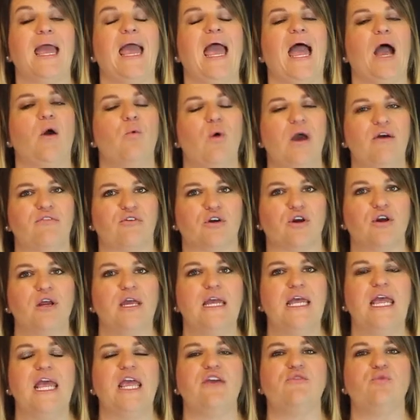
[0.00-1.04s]
However,
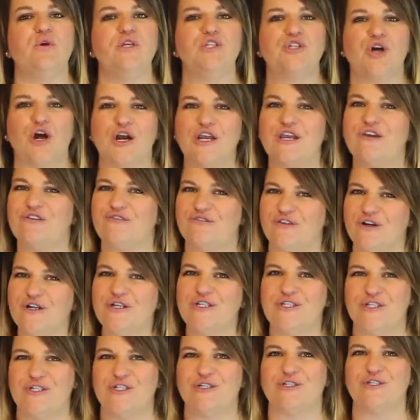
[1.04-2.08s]
if we target
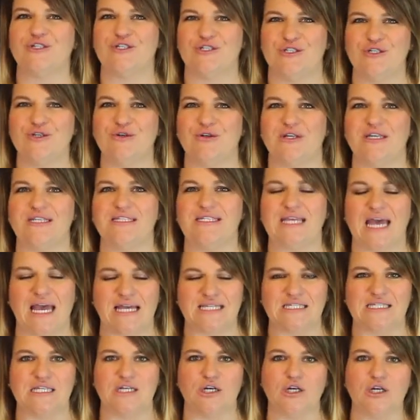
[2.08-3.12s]
first-year students
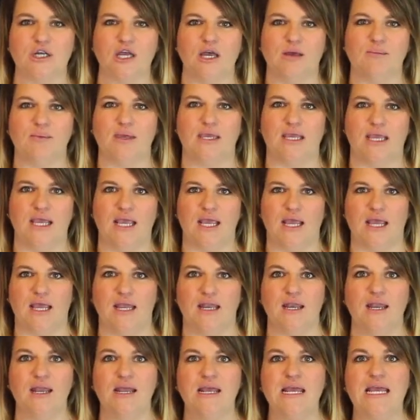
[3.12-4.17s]
as they're coming
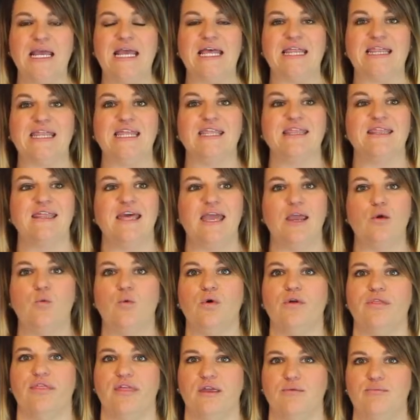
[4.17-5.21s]
in, then they
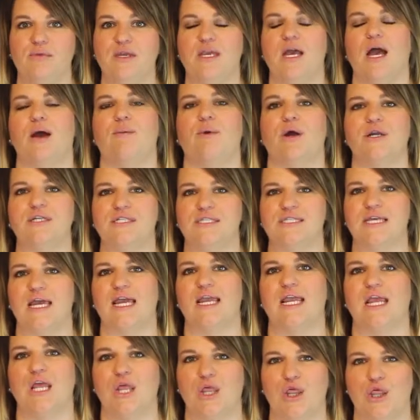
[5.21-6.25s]
will then become our
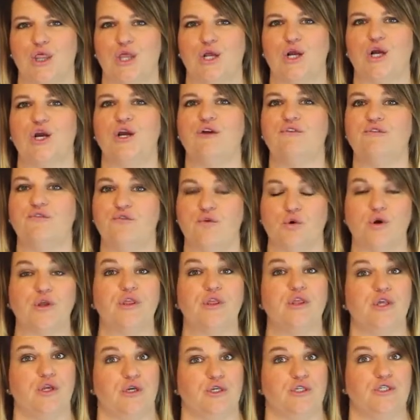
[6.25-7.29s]
second, third,
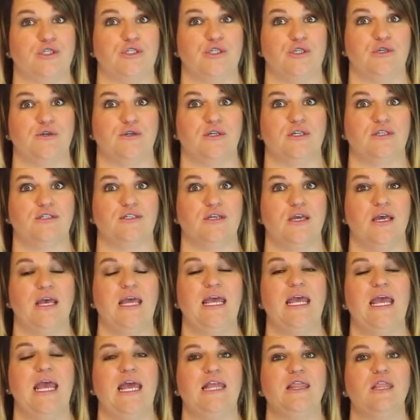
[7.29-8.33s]
fourth-year students.
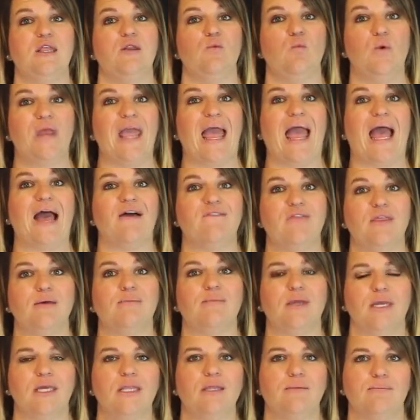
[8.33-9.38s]
And then we have them
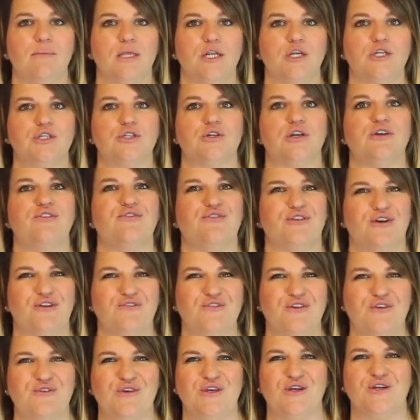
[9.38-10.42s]
in the ministry for a
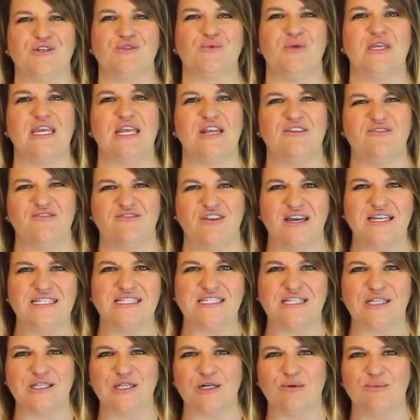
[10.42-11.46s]
few years. We can invest
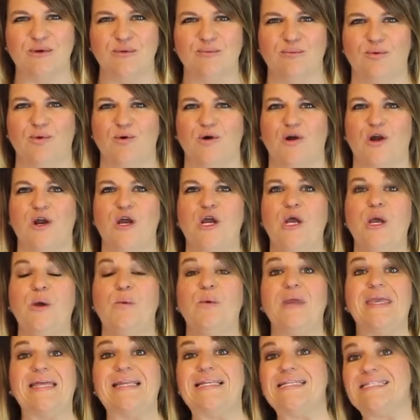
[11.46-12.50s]
a little bit more,
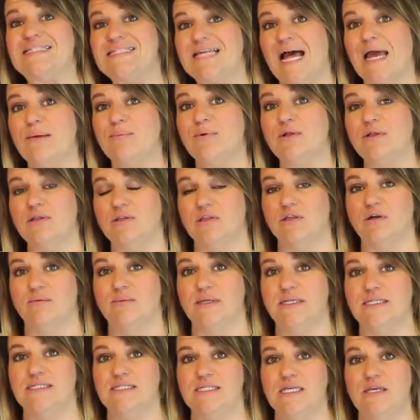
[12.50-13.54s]
we can disciple a little
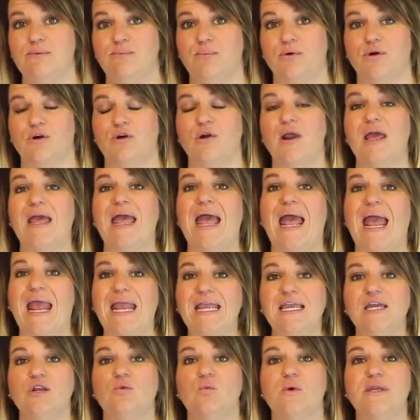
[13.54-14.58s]
bit deeper,
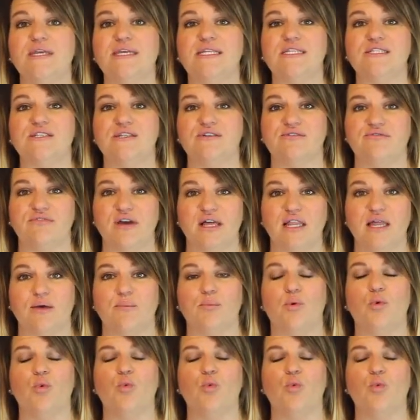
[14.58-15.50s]
and we can develop